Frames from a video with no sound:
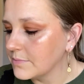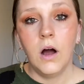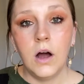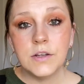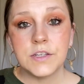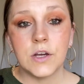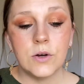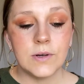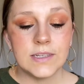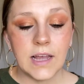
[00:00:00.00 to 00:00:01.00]

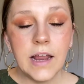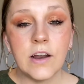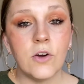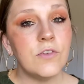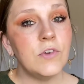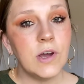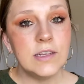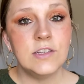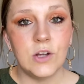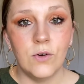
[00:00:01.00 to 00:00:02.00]
Also, side note, if you
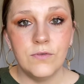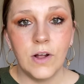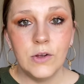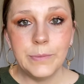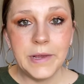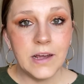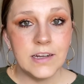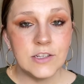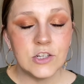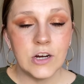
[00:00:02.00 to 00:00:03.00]
guys don't follow me on
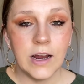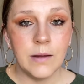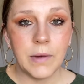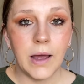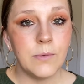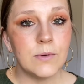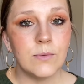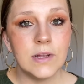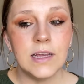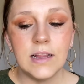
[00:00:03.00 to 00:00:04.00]
Instagram, I would
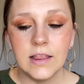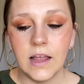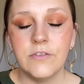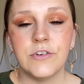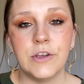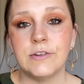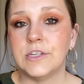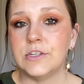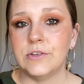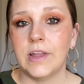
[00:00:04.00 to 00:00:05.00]
really love for you to
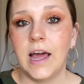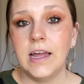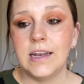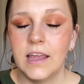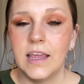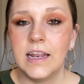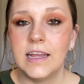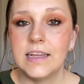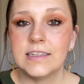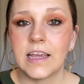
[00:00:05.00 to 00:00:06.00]
do that. It
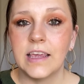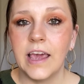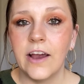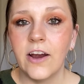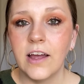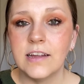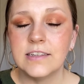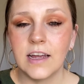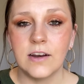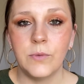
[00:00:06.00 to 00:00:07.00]
is Kara
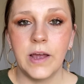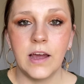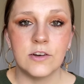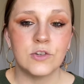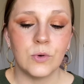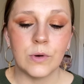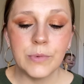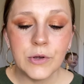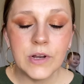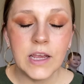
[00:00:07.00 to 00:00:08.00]
Dunaway underscore
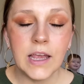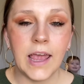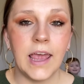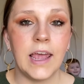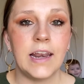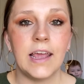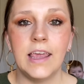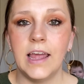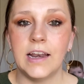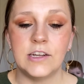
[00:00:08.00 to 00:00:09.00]
beauty. And
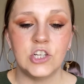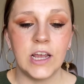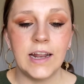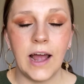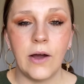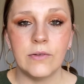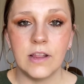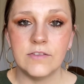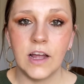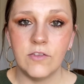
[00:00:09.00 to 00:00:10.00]
again, check it out. I would
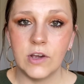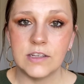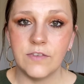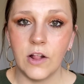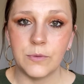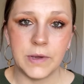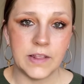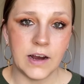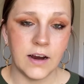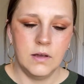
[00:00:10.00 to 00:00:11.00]
love to have you guys follow me
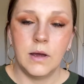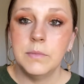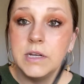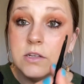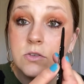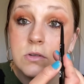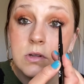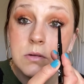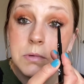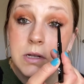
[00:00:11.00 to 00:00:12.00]
there. I'm going to do a
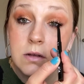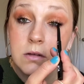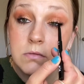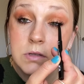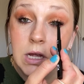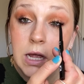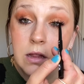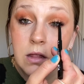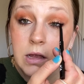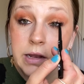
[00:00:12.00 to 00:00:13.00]
little bit of tight
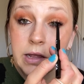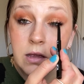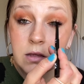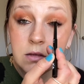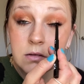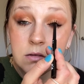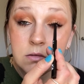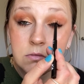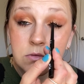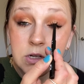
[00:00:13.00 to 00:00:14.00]
lining,
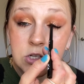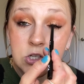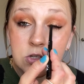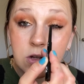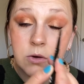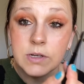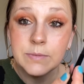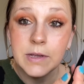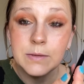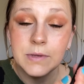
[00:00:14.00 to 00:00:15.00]
which always
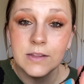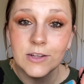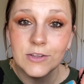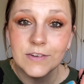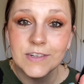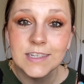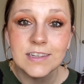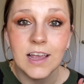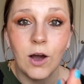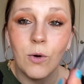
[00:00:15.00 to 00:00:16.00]
makes me a little nervous because
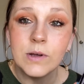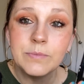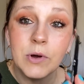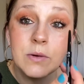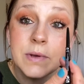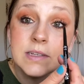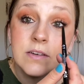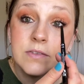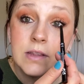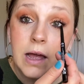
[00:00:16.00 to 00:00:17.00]
I always poke
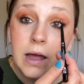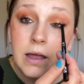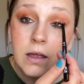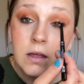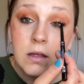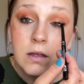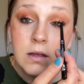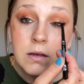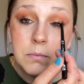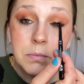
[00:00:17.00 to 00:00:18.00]
myself in the eye.
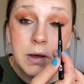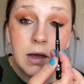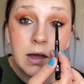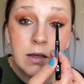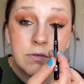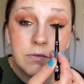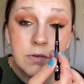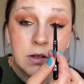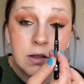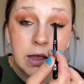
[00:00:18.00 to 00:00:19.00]
But I
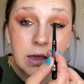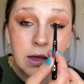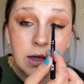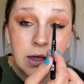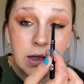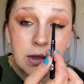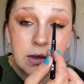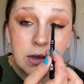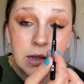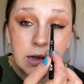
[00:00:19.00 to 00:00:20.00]
feel like I
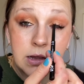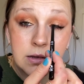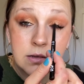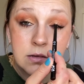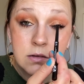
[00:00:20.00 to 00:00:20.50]
need it.